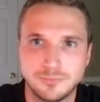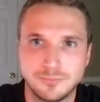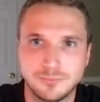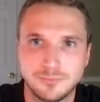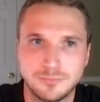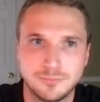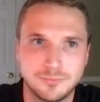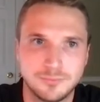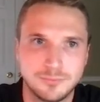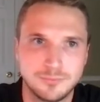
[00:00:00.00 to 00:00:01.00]

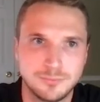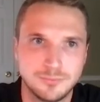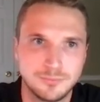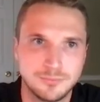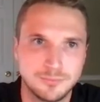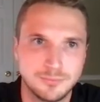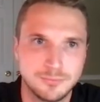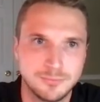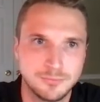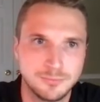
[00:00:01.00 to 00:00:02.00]

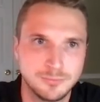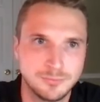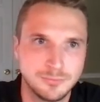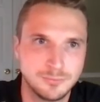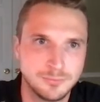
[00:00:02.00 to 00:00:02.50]
The person shown says nothing.